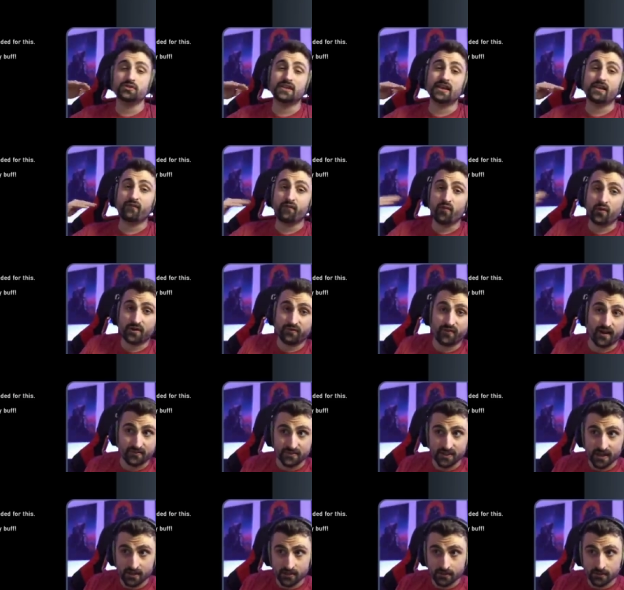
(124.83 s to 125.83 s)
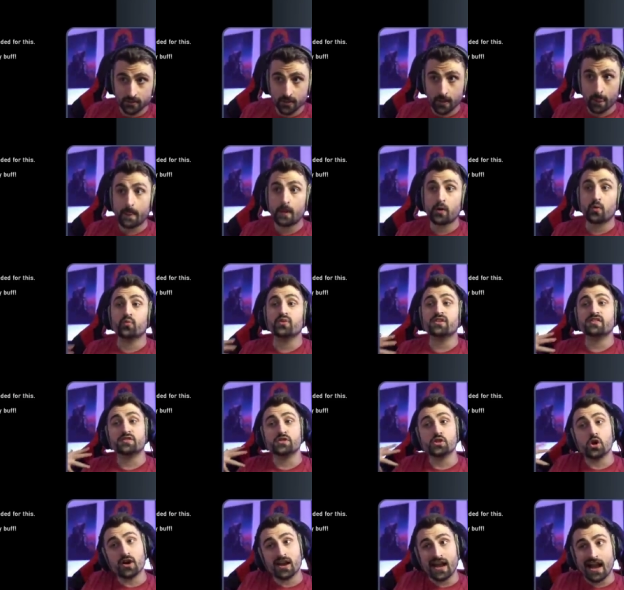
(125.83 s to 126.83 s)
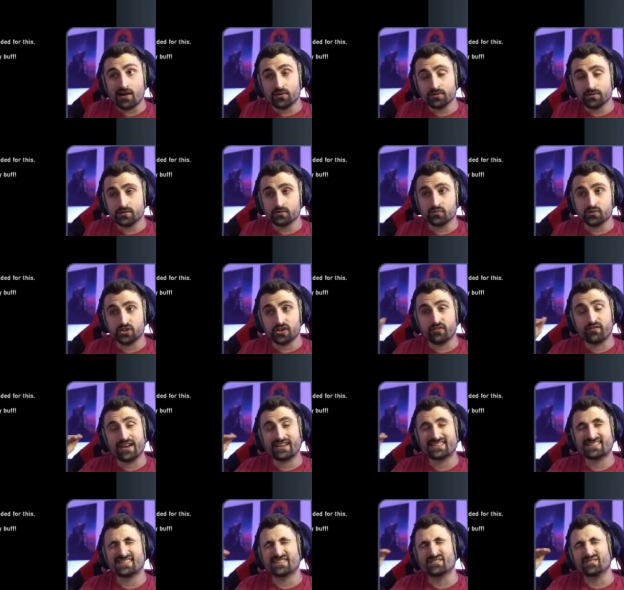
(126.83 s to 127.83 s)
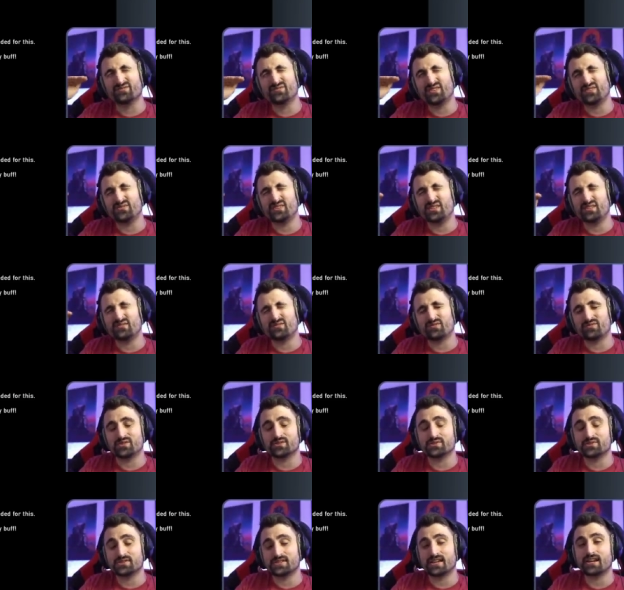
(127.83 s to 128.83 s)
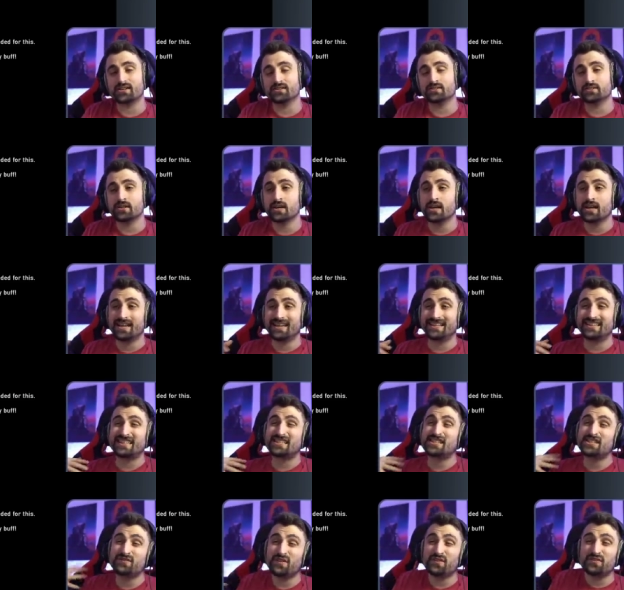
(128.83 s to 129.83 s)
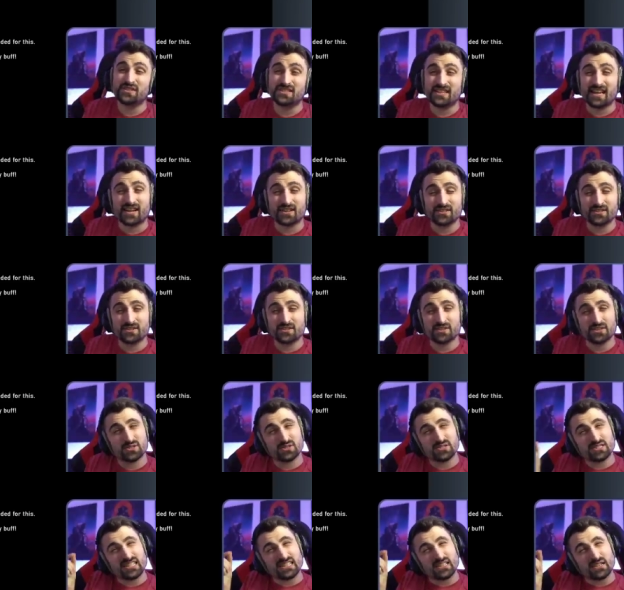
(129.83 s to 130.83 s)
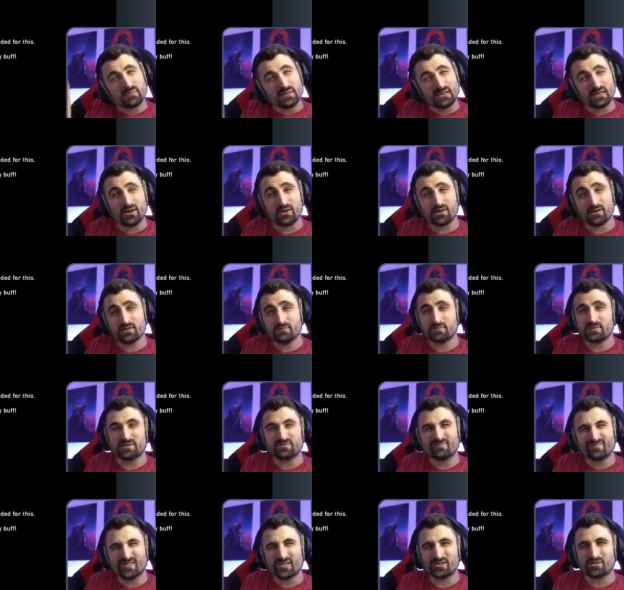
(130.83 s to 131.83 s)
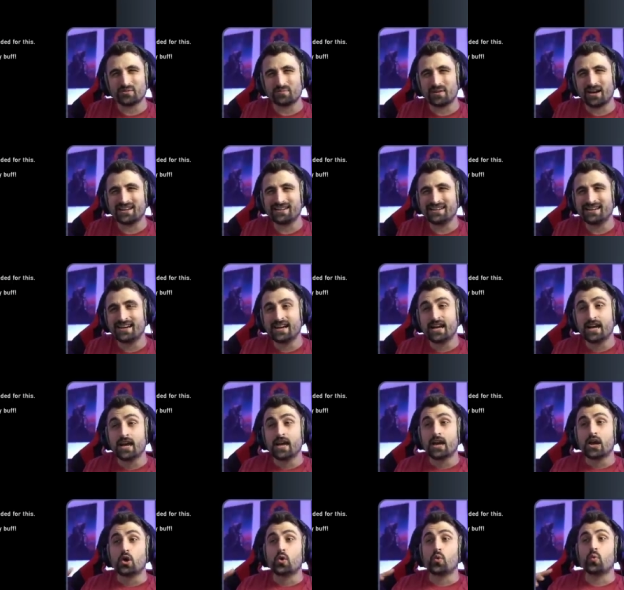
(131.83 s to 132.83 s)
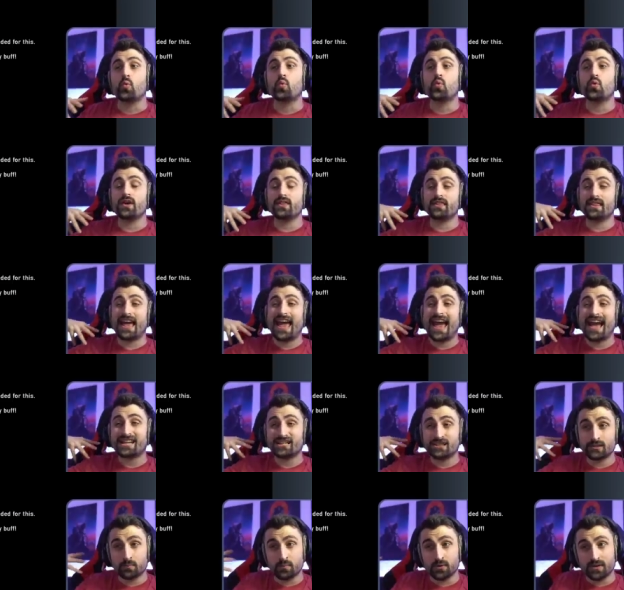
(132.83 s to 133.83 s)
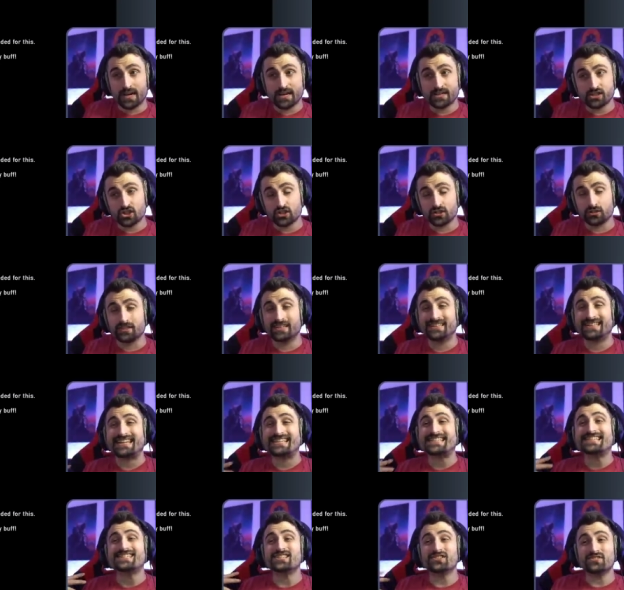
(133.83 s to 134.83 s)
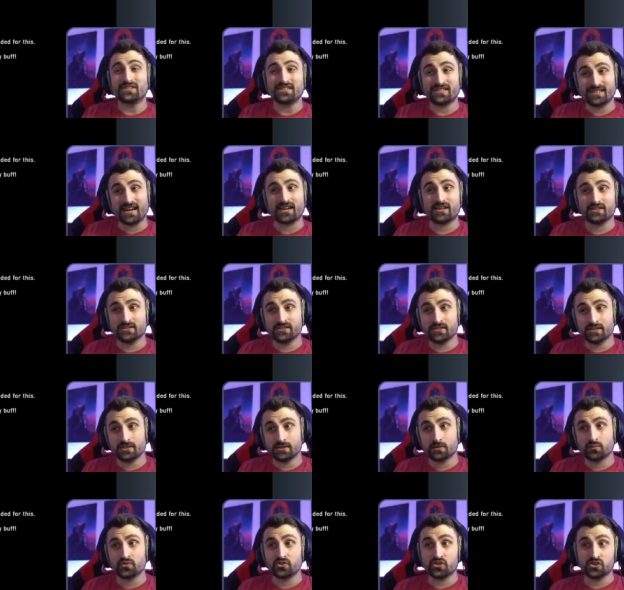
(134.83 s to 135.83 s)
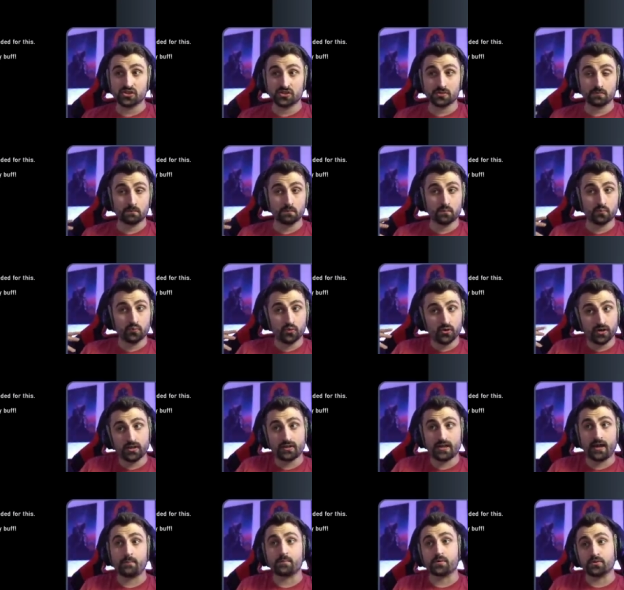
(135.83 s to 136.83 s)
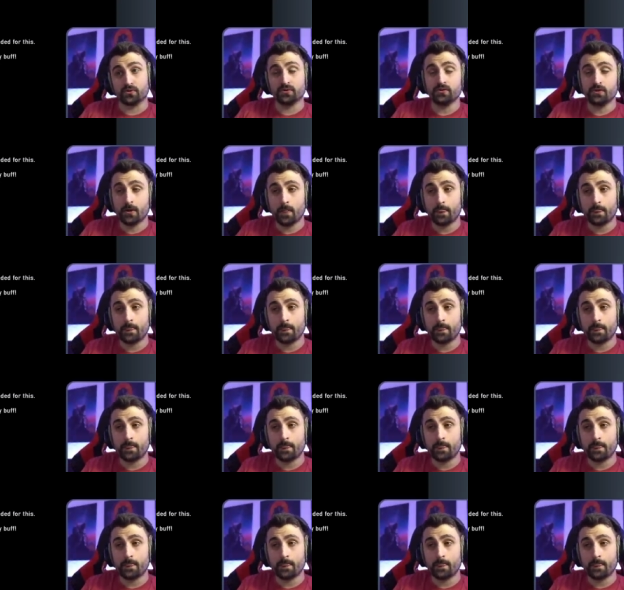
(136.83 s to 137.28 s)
take 45 seconds. With Knockout, which affects the 15 first seconds, it takes 50 seconds. So it's a little bit longer, but not too bad. With Exponential, it takes 30 seconds, which is pretty damn good.